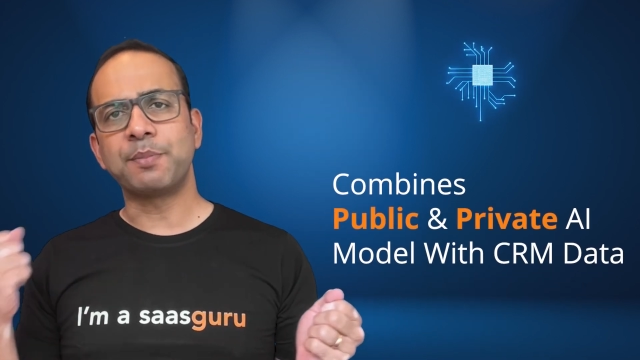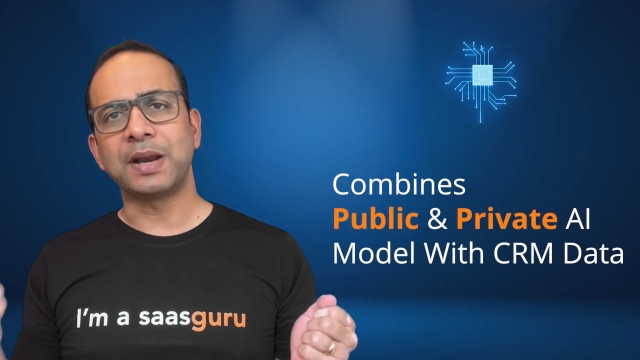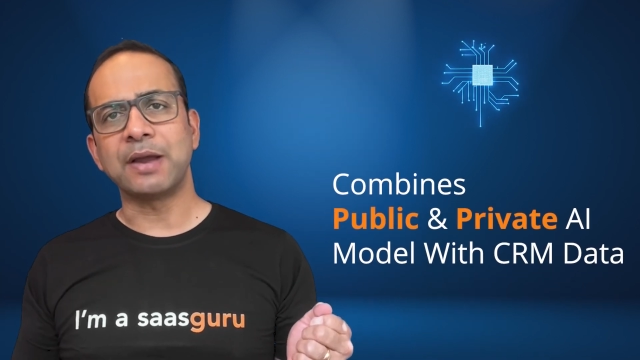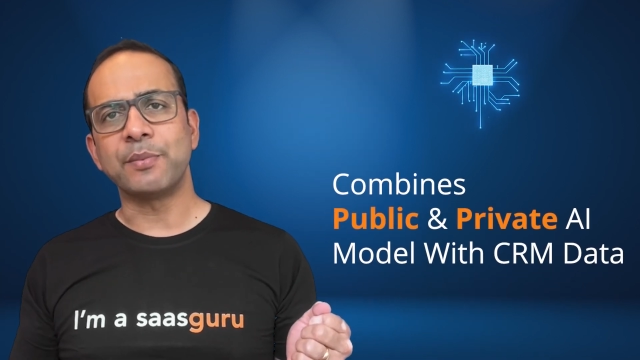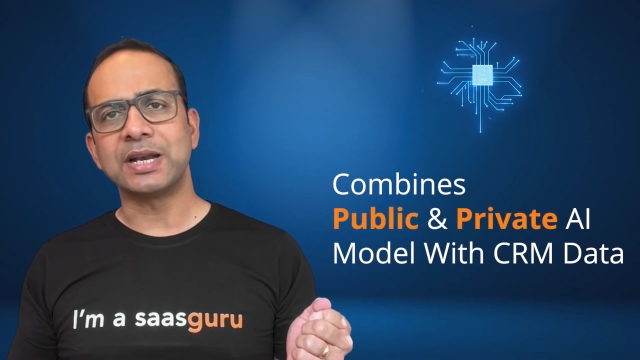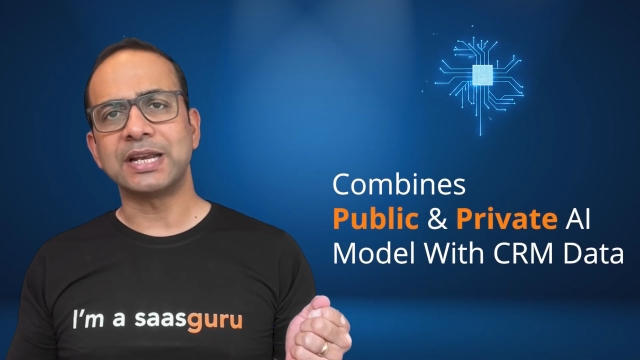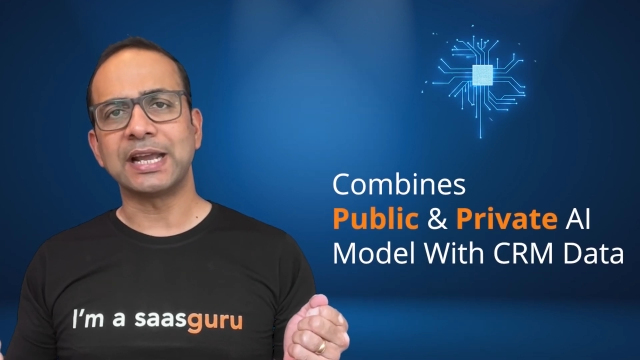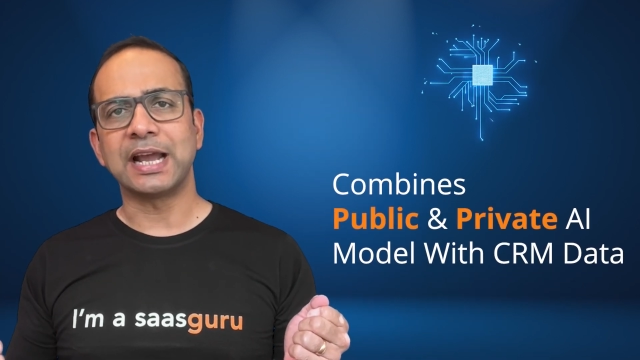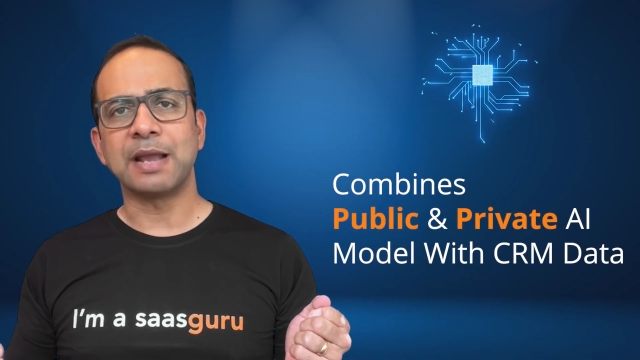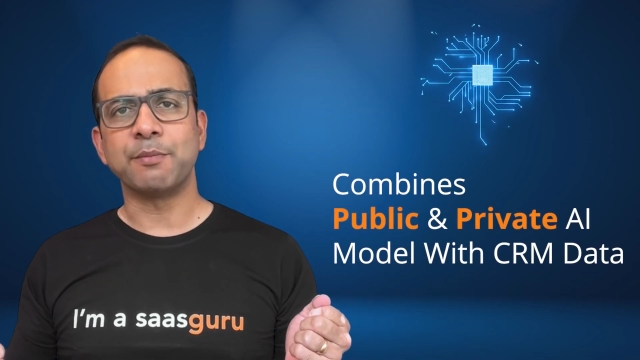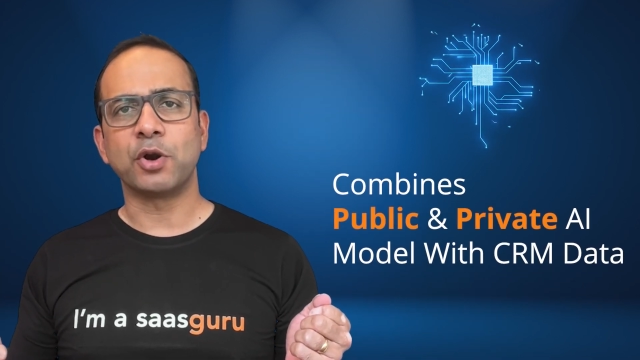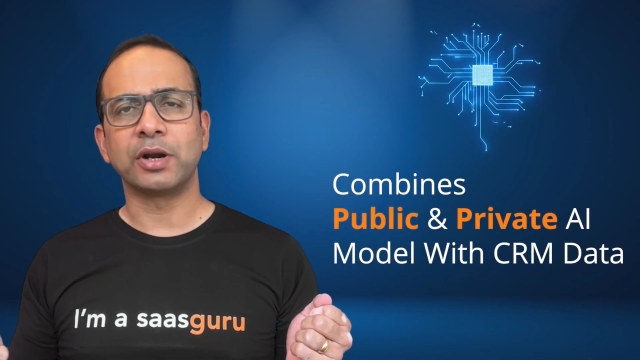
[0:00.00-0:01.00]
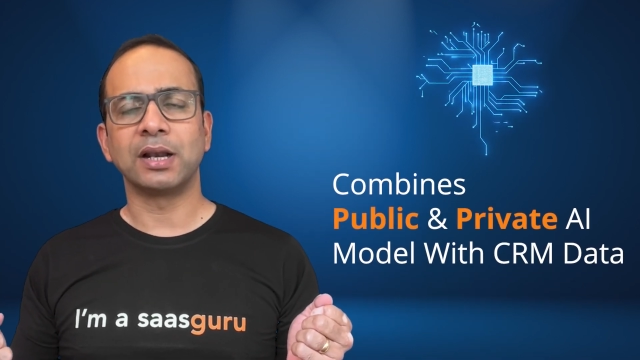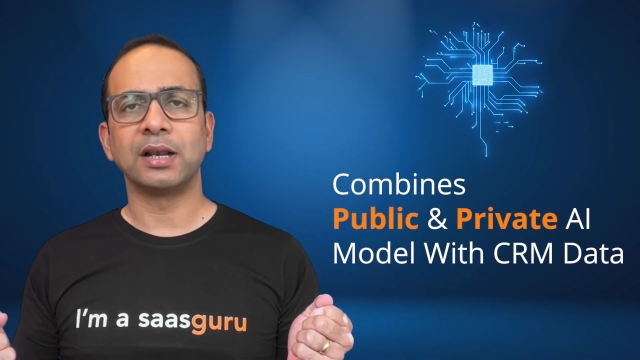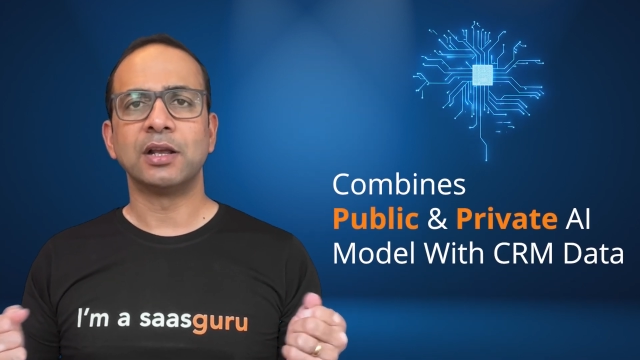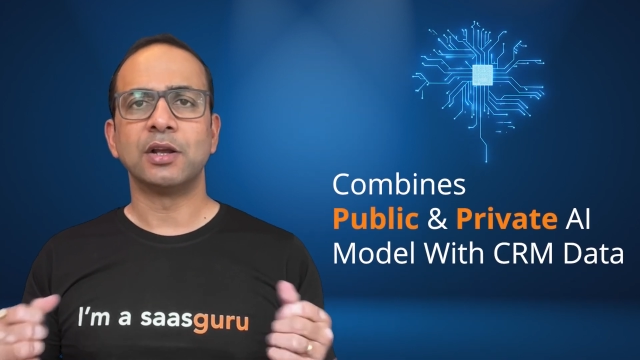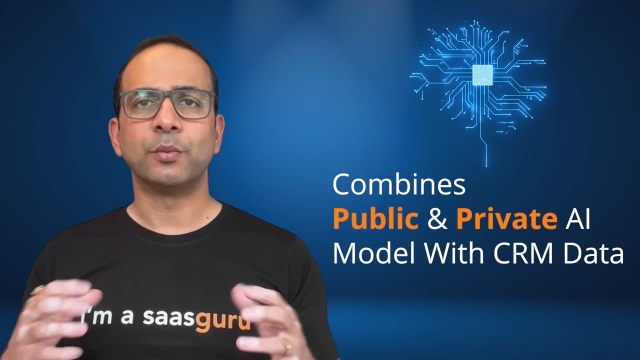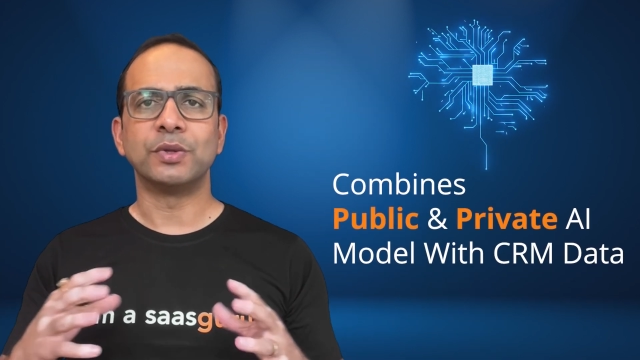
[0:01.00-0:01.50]
private AI
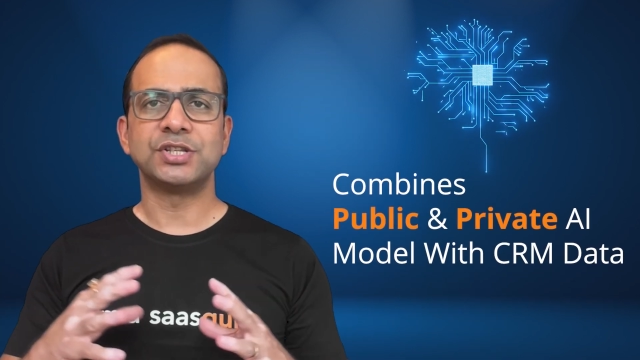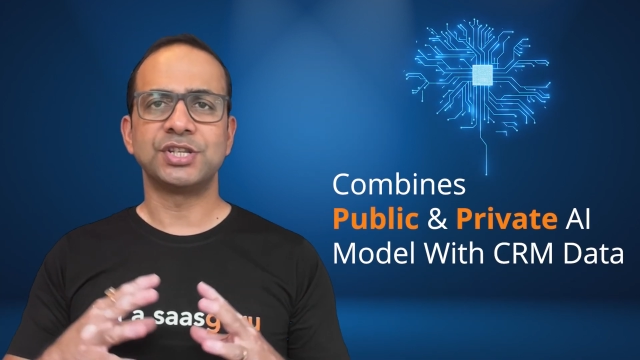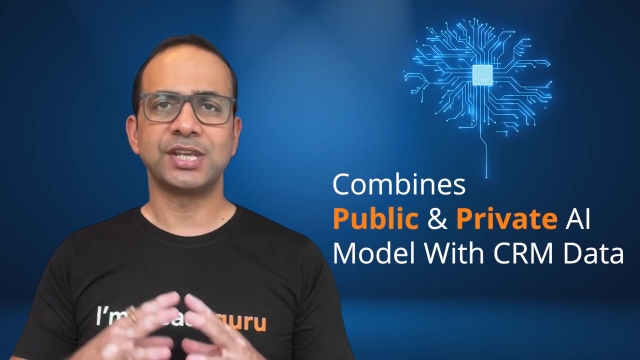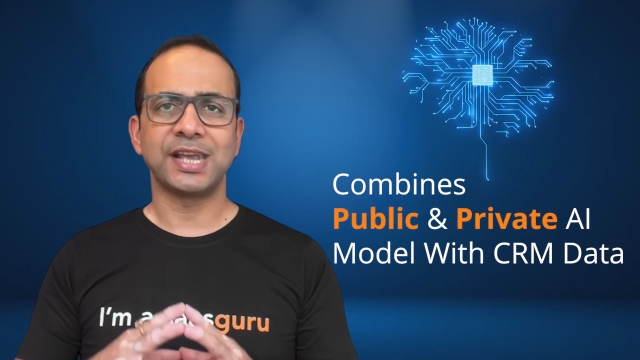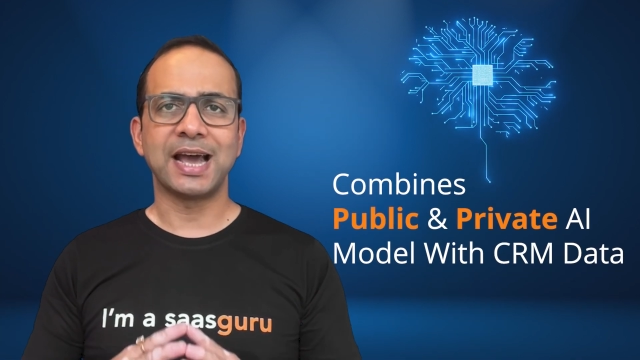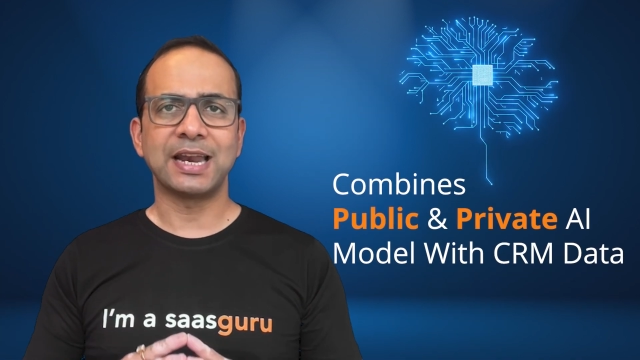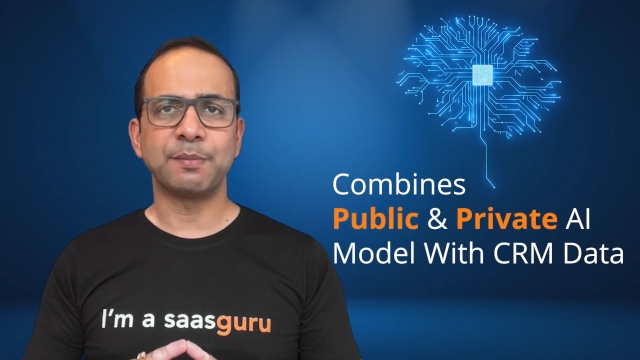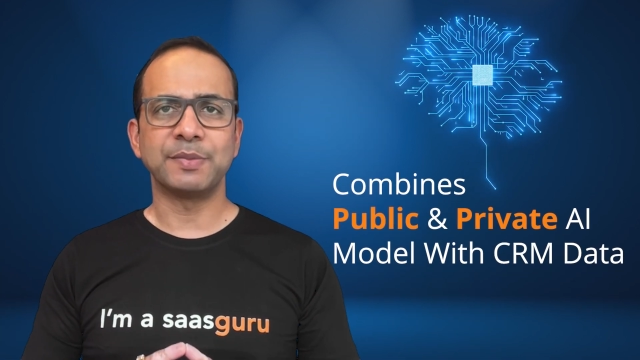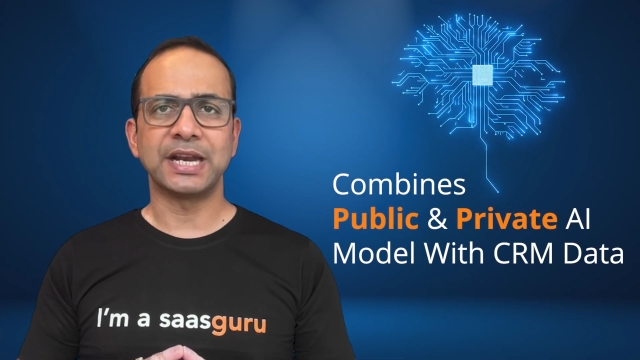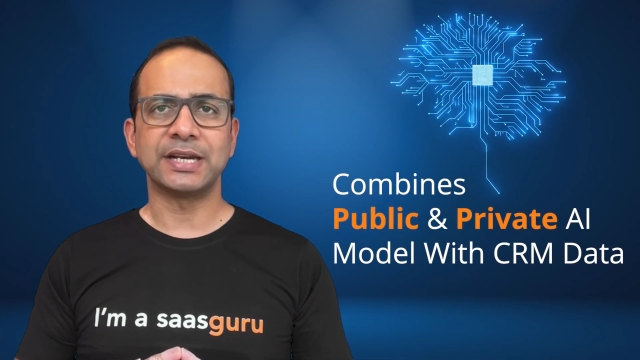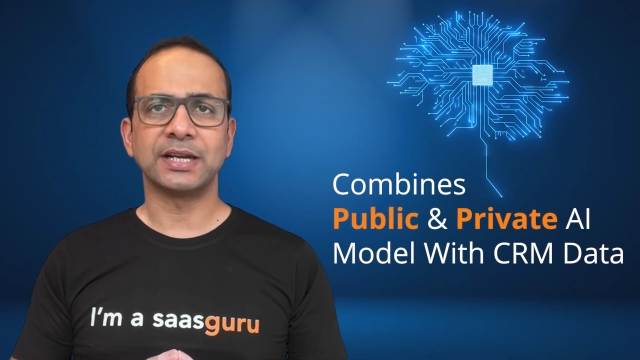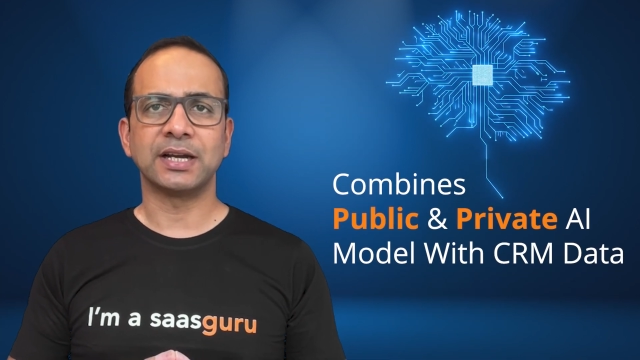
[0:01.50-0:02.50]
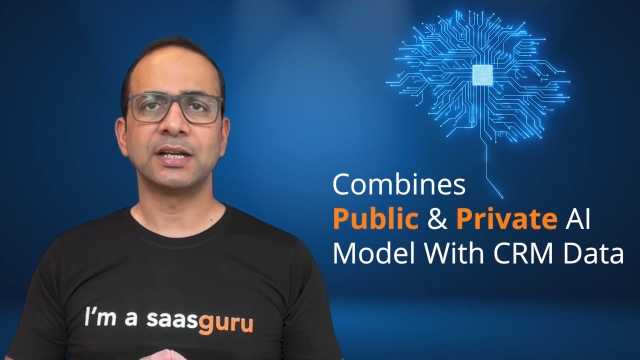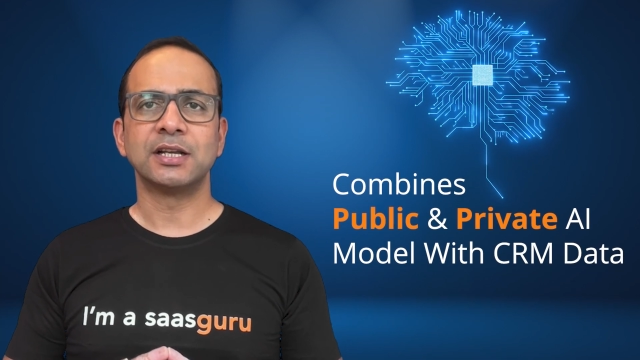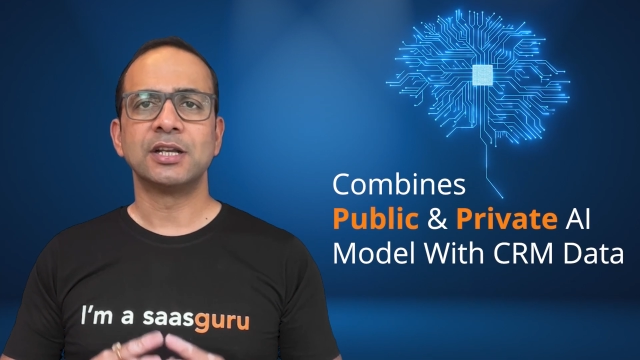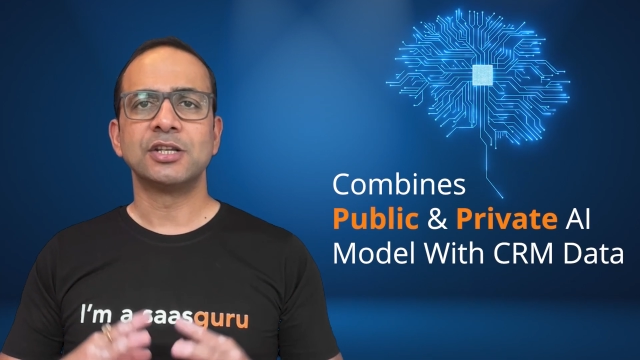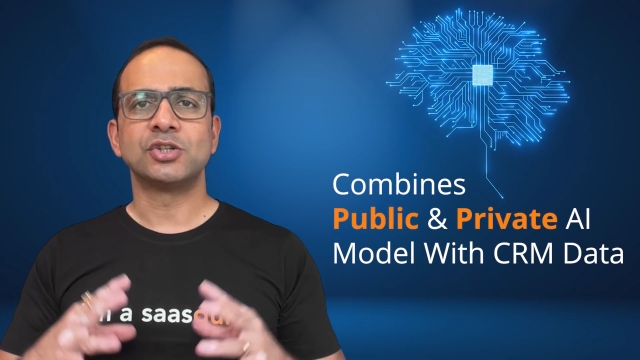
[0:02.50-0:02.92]
model with CRM data